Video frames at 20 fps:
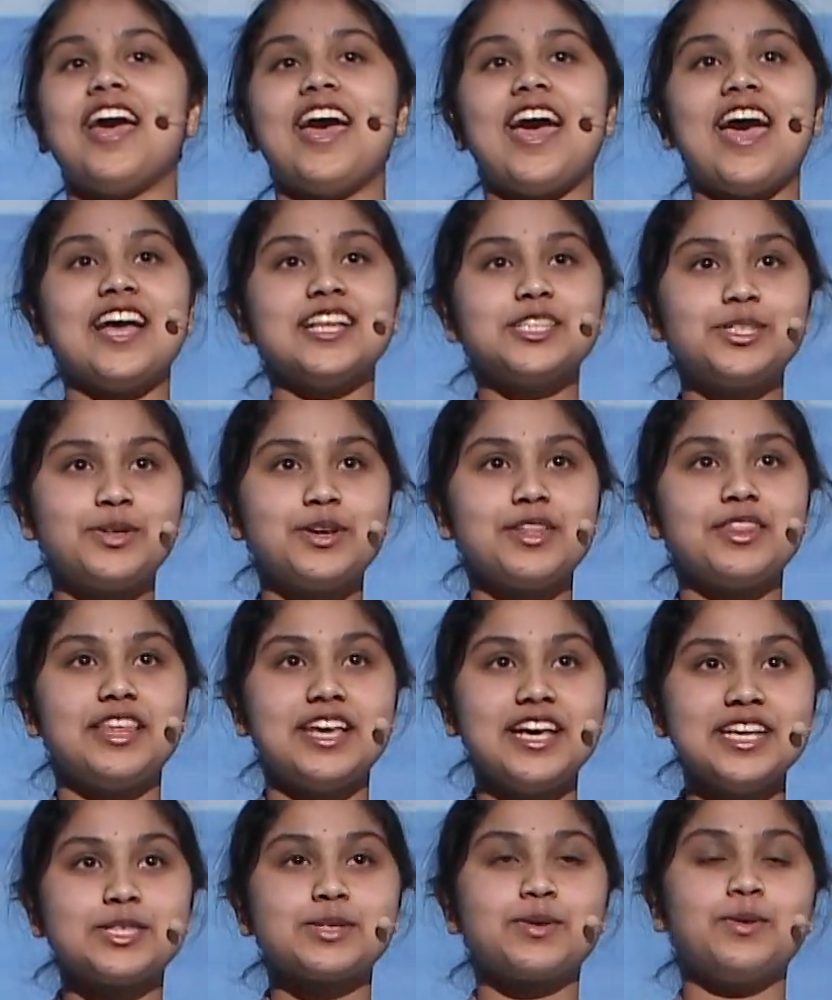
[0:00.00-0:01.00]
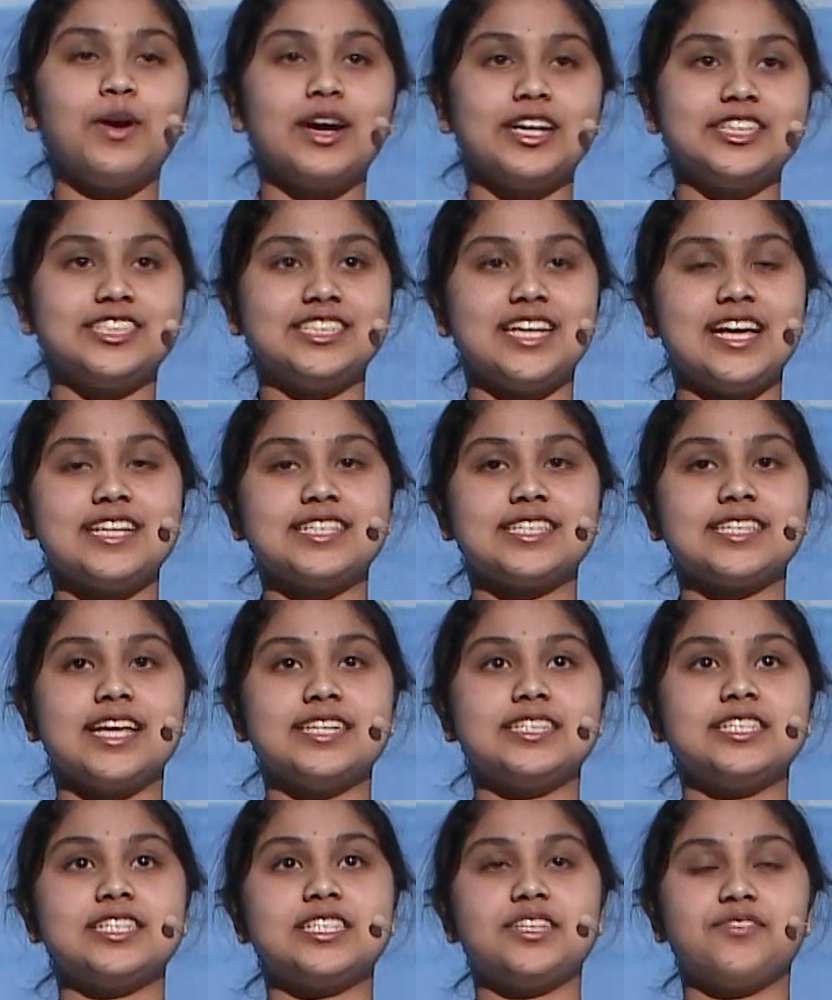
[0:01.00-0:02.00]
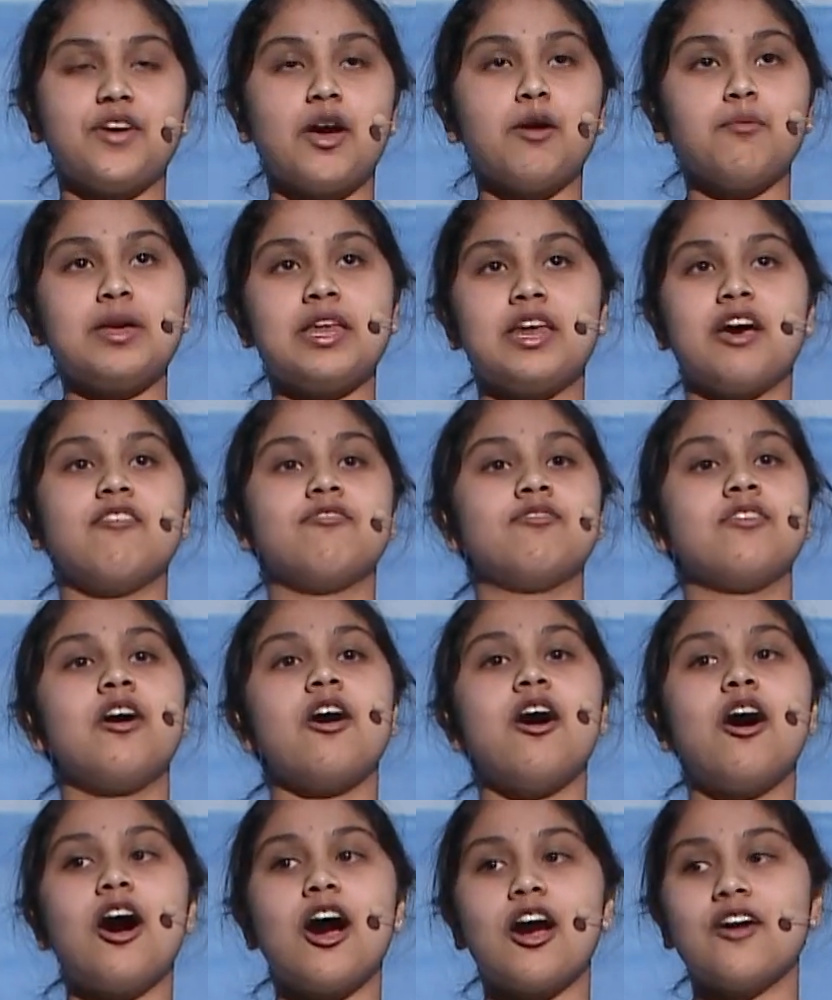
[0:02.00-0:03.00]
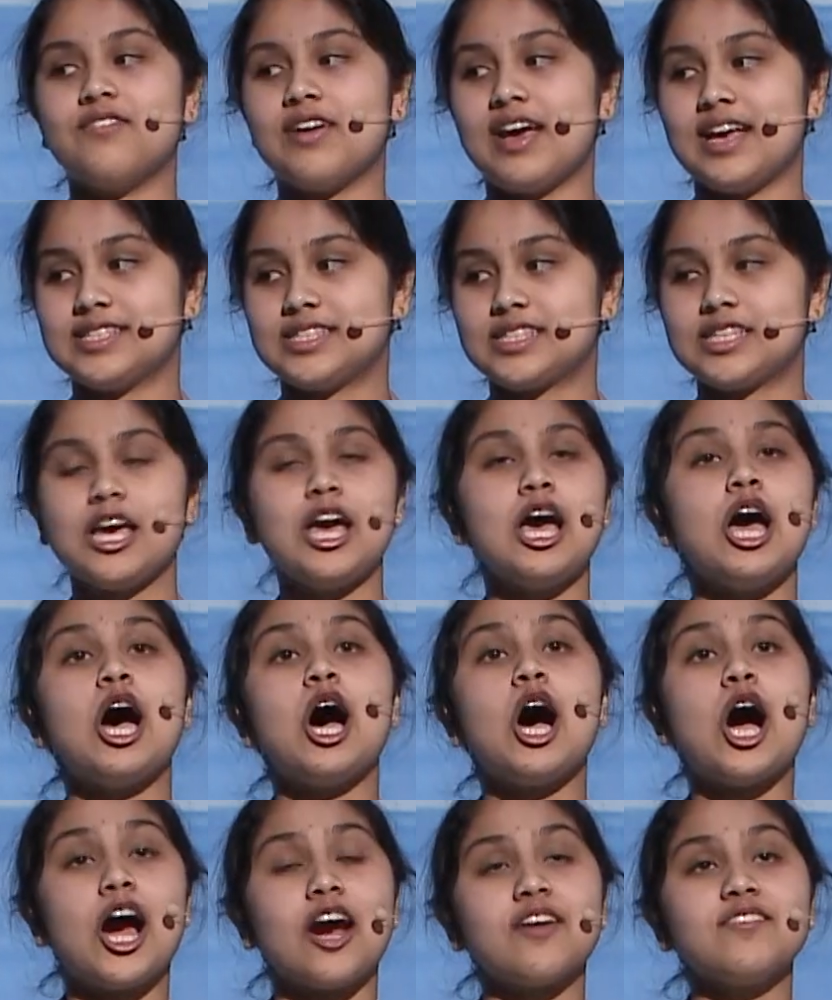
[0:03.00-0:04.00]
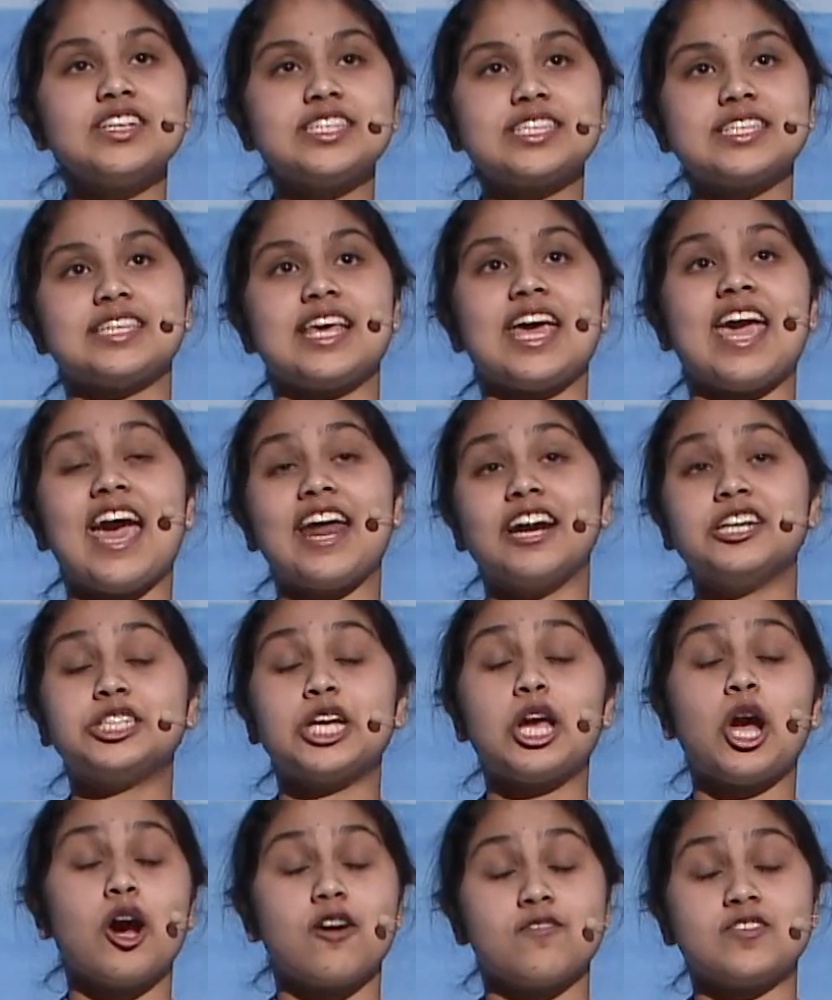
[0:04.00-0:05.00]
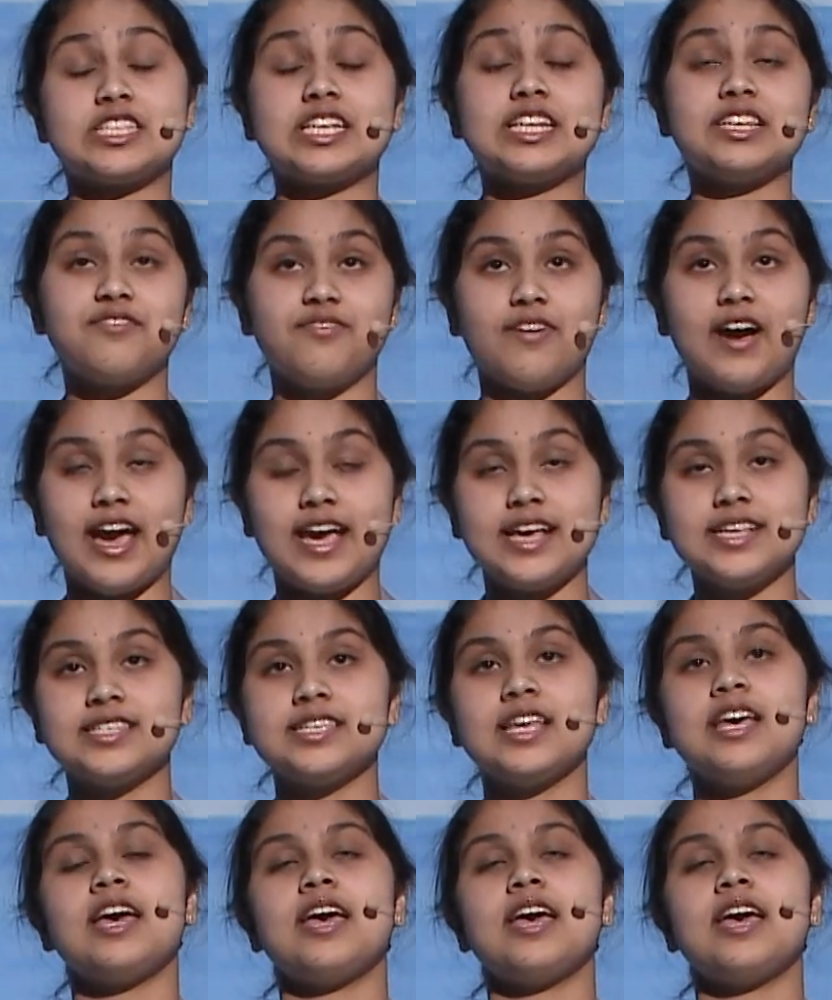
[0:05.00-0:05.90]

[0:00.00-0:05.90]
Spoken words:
Answering these questions led to the development of Harvest. Harvest is an energy harvesting device